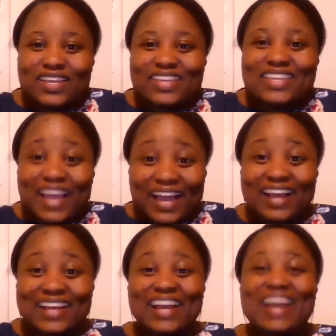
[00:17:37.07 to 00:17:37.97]
Yeah,
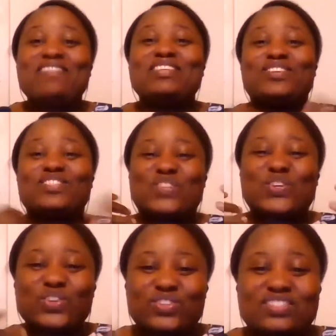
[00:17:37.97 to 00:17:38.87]
I have a sense of
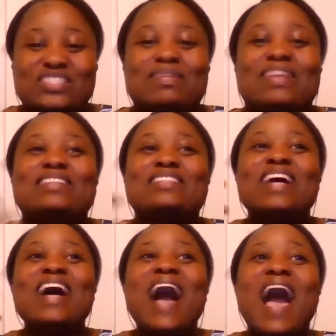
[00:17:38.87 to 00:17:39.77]
urgency because
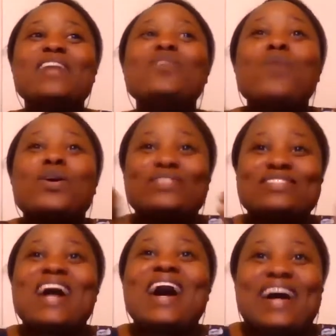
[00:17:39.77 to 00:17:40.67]
I don't want to
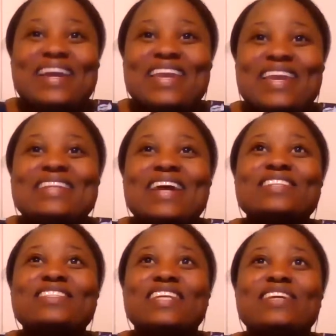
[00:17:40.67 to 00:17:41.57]
die and
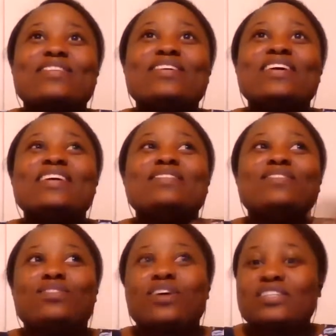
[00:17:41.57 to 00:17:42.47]
not share
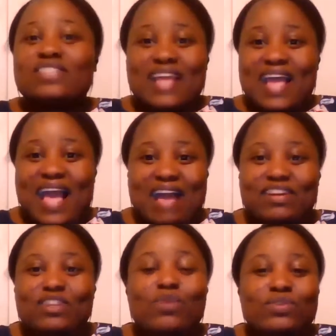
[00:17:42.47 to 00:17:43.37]
the knowledge that I have.
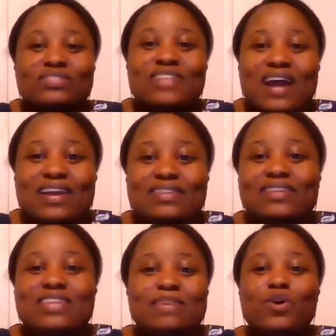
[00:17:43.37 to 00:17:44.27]
I don't want to die and
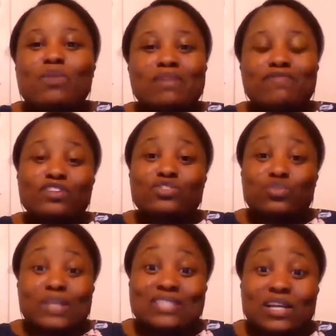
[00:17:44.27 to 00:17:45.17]
then keep all my thoughts to
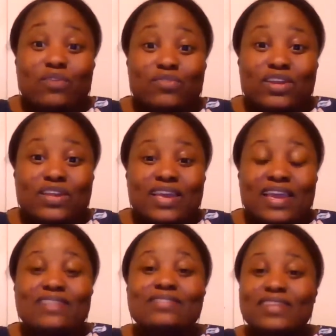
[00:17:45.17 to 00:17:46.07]
myself.
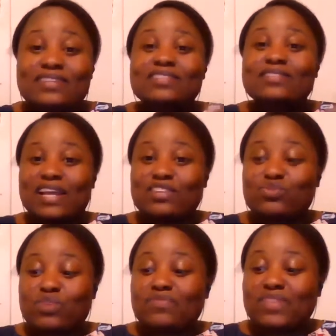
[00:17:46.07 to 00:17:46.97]
And this is that
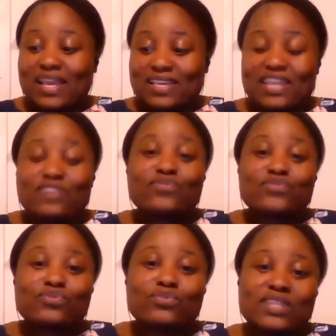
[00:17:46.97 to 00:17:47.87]
strength that I gained
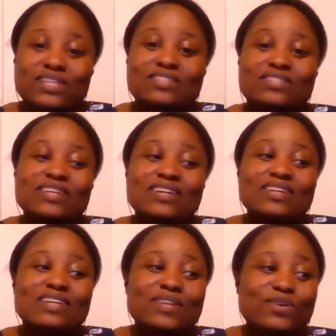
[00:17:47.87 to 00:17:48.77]
through this,
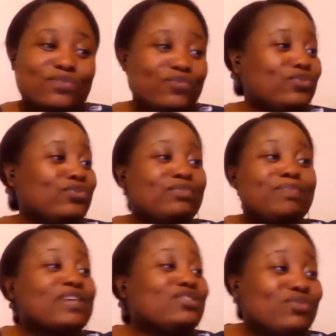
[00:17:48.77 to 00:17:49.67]
through the
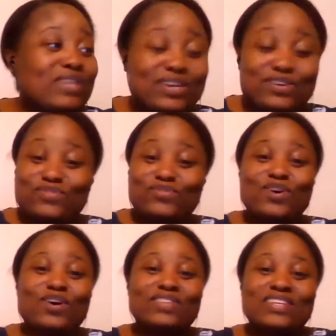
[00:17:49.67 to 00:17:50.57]
past 2 years, through
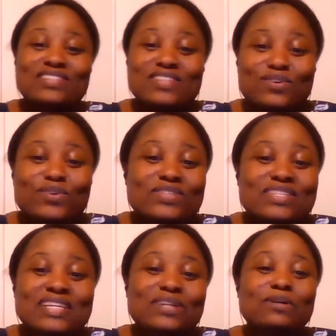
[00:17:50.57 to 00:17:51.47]
all this,
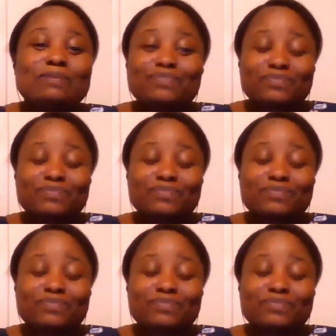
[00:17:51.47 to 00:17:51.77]
ordeal,